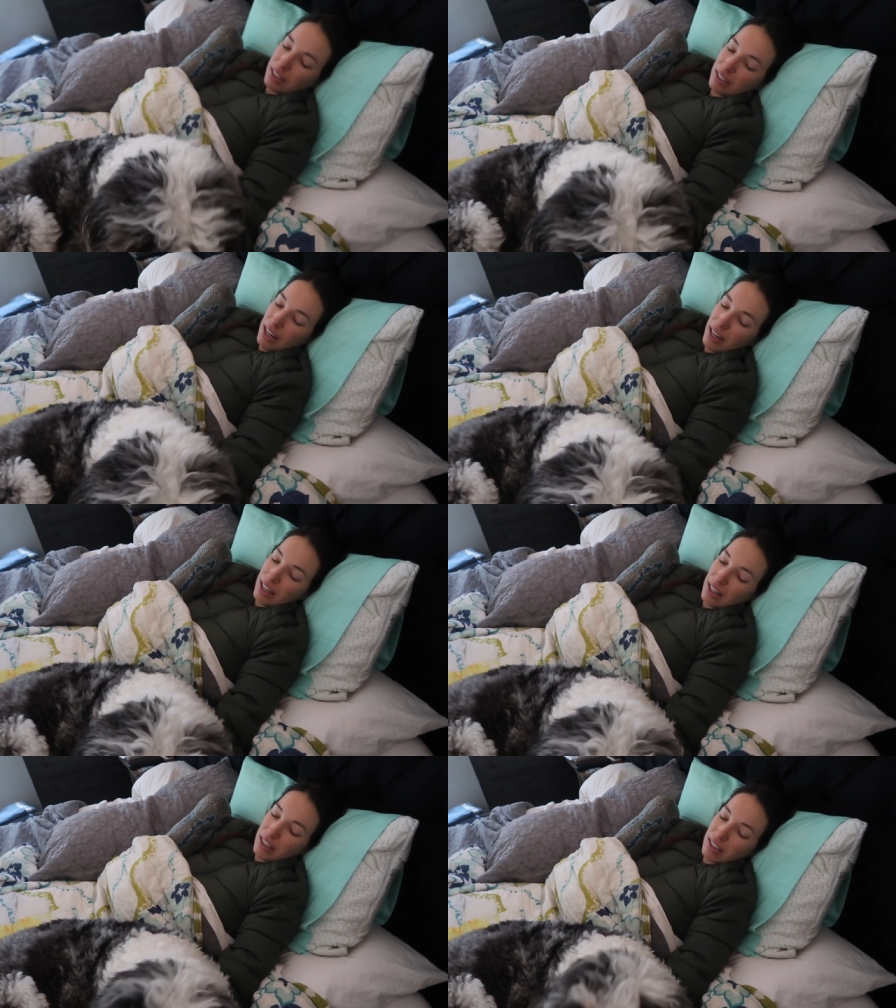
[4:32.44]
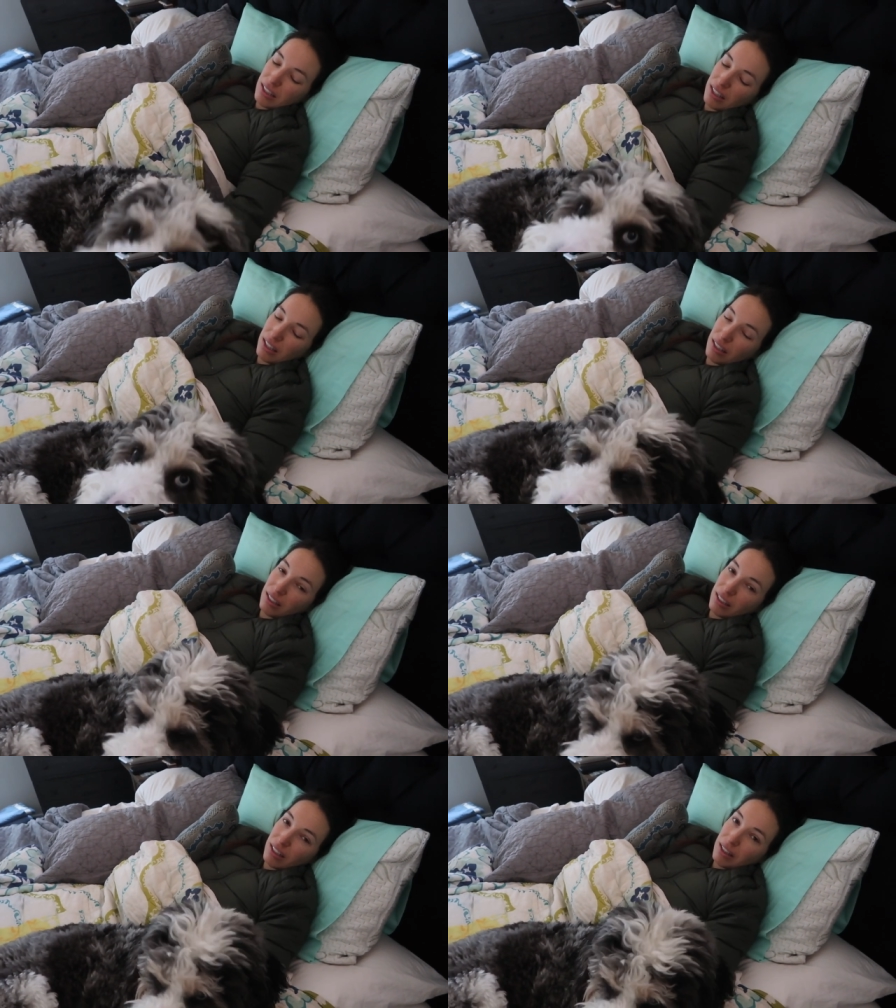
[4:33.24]
excited to
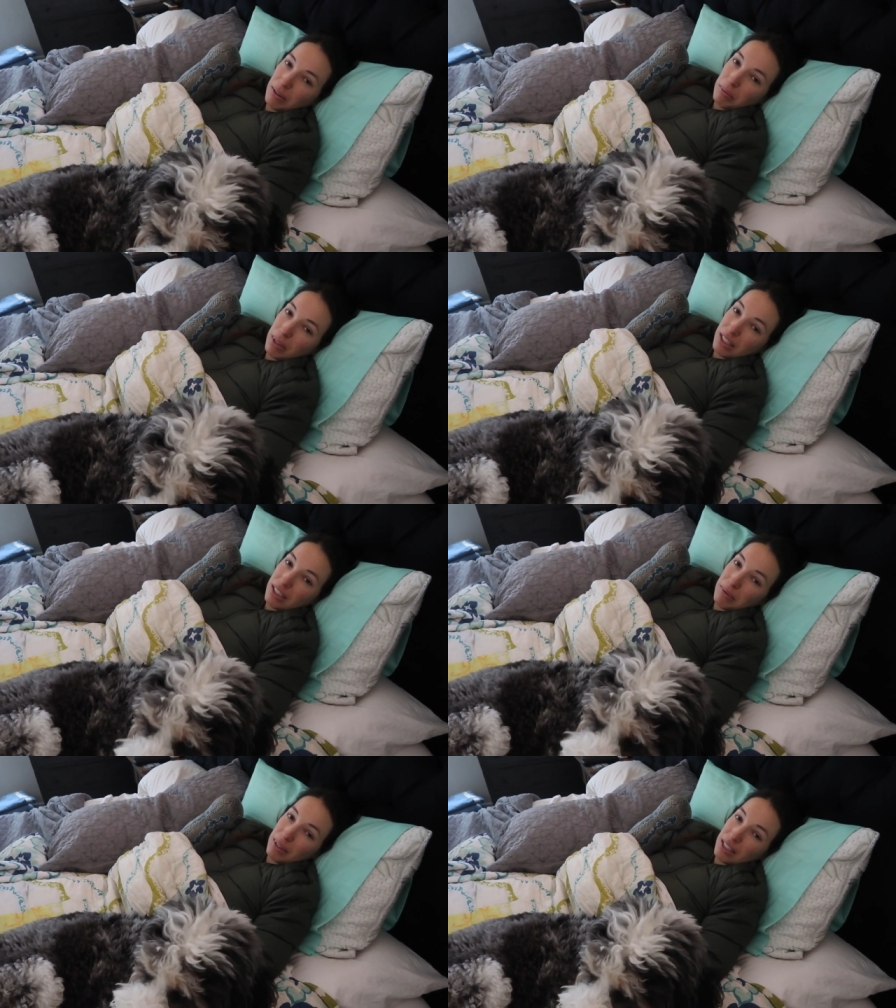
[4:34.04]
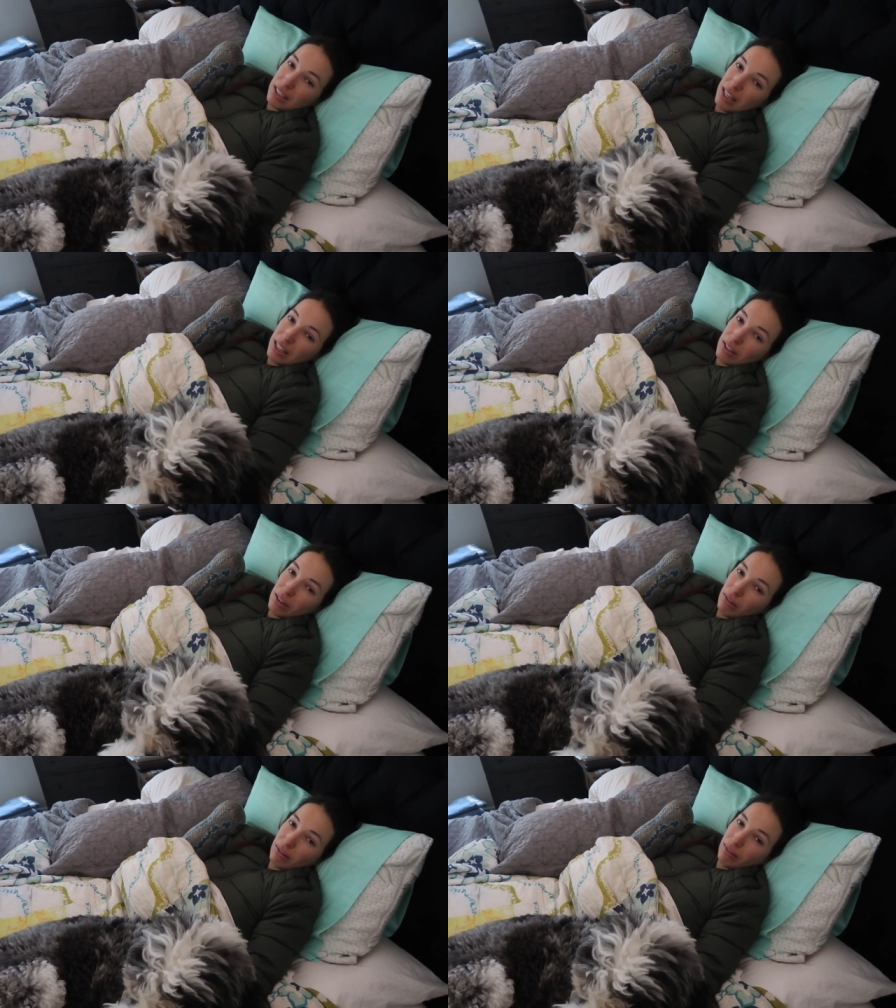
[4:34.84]
play some Nintendo.